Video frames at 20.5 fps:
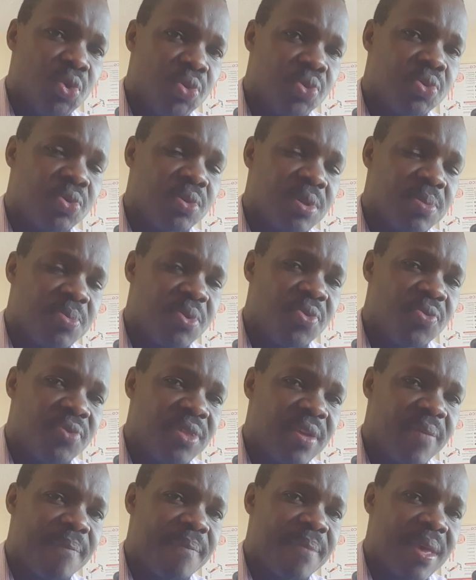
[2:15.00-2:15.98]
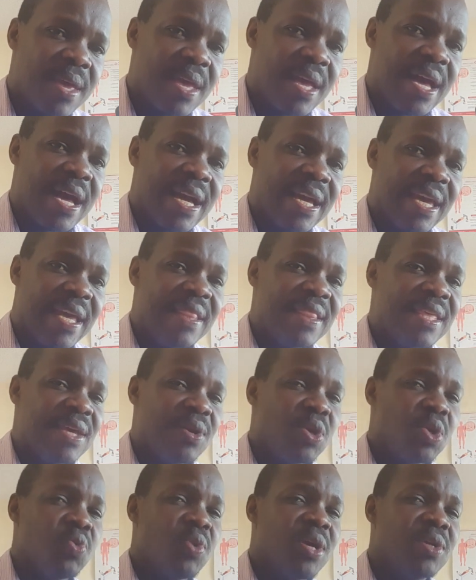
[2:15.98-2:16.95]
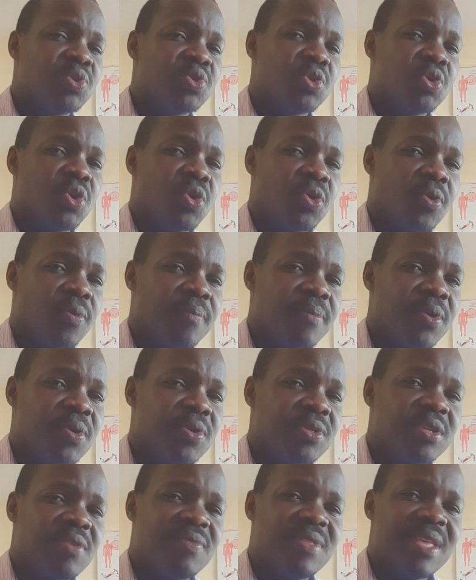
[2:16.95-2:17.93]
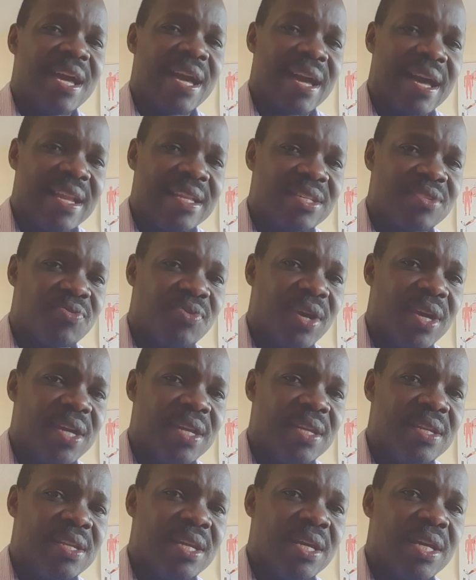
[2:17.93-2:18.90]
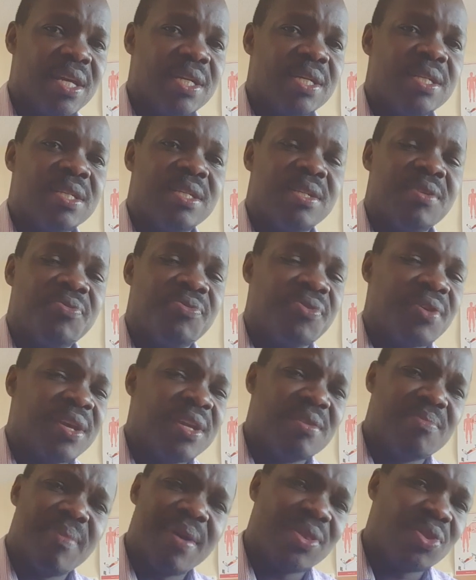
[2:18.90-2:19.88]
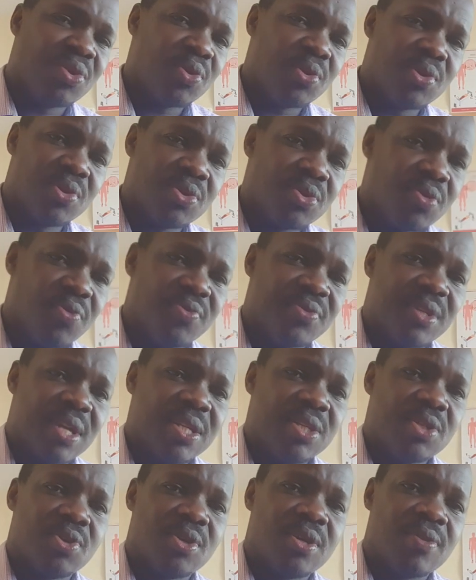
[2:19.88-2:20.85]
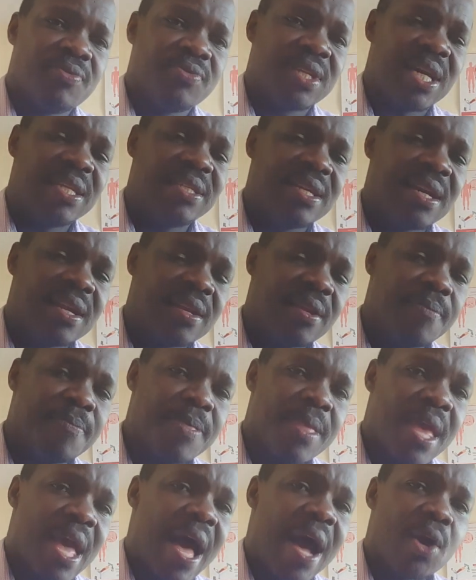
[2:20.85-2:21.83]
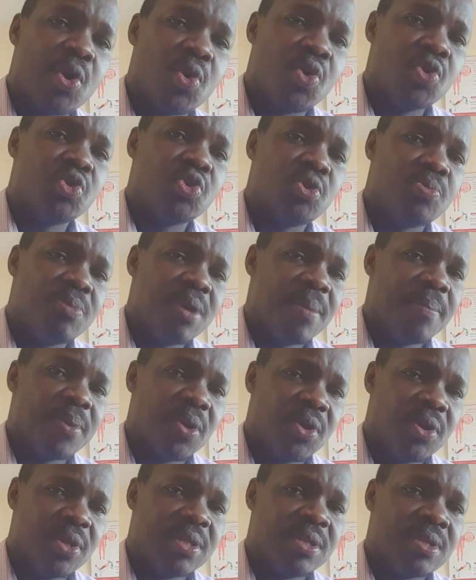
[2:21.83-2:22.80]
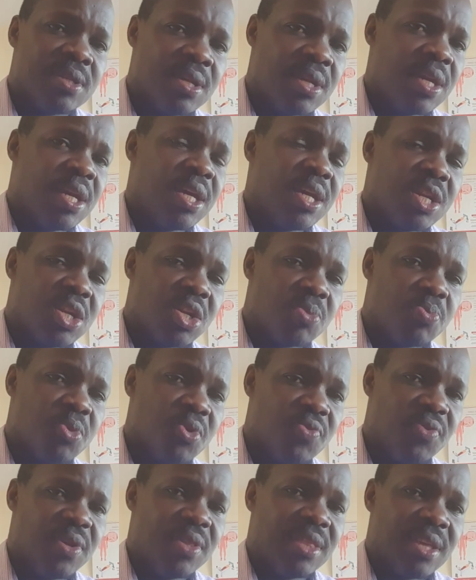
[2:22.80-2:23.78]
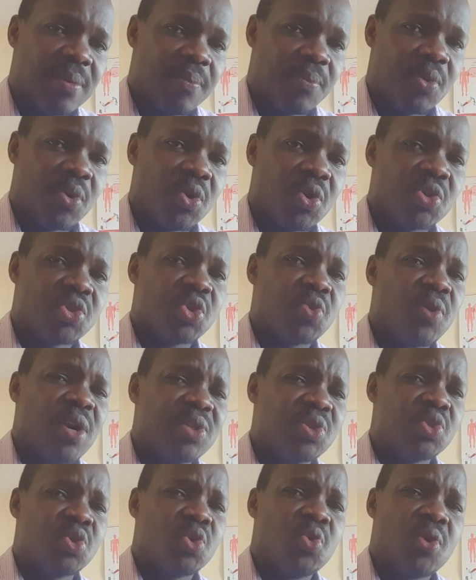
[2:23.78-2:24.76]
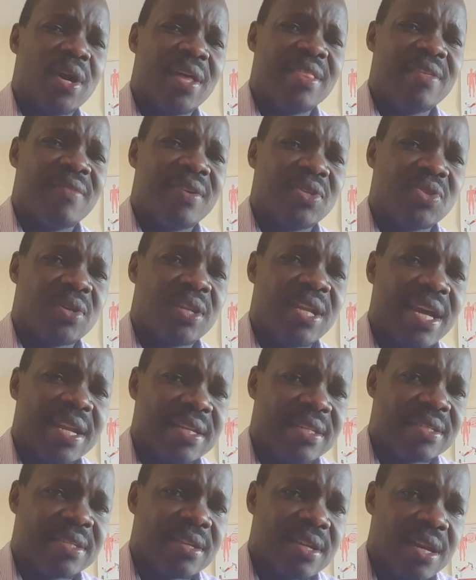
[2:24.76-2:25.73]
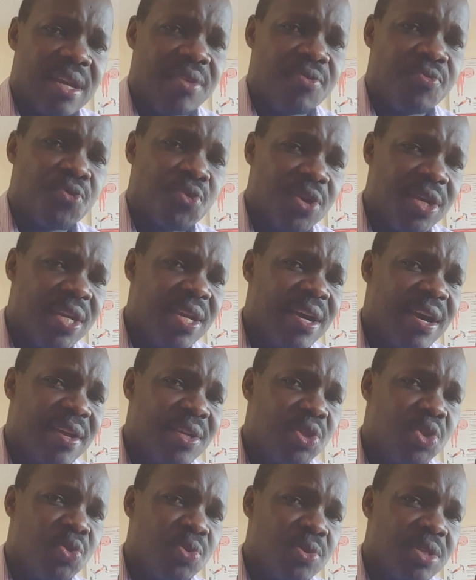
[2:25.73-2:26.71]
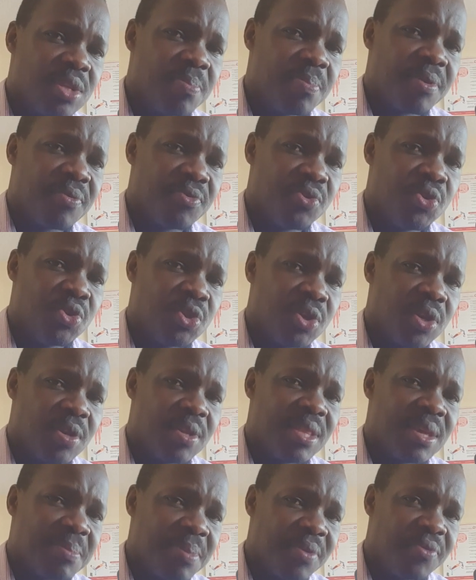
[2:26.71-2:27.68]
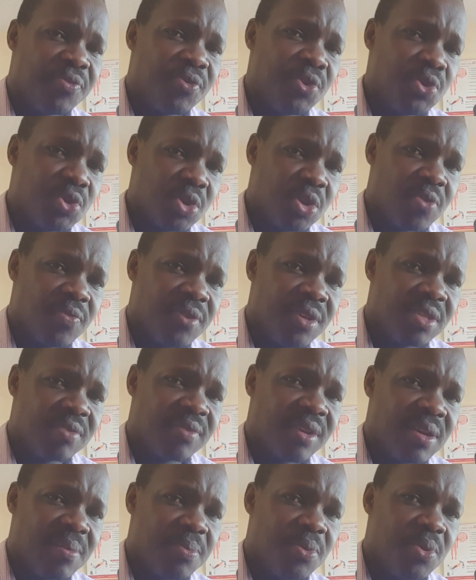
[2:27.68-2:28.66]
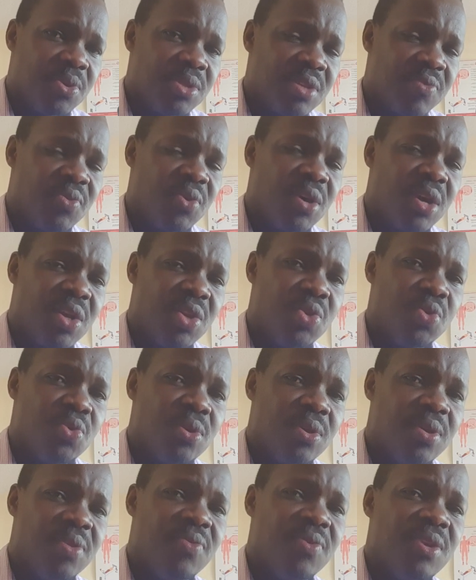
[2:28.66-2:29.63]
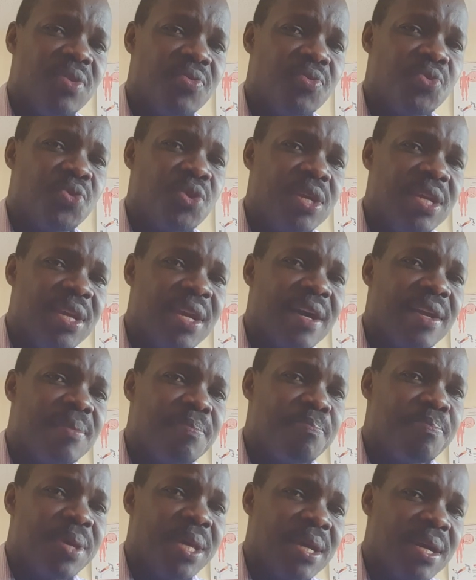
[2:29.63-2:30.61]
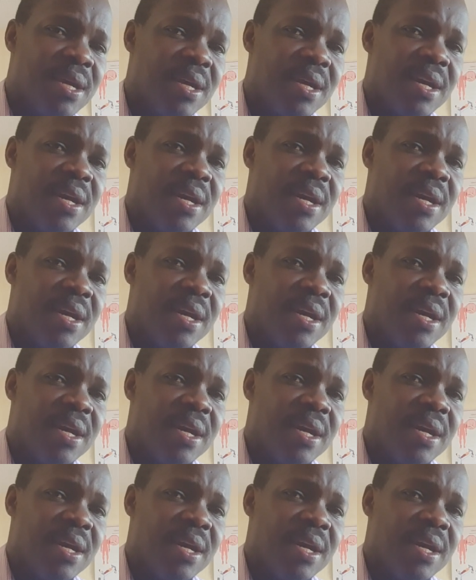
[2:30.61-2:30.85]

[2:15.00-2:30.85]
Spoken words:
remove them, again, they will want to know, because if they're calcified, different methods of surgery are going to be employed in removing them. We also want to look at the vascularity. If we can choose the perfusion of these fibroids, if we can pick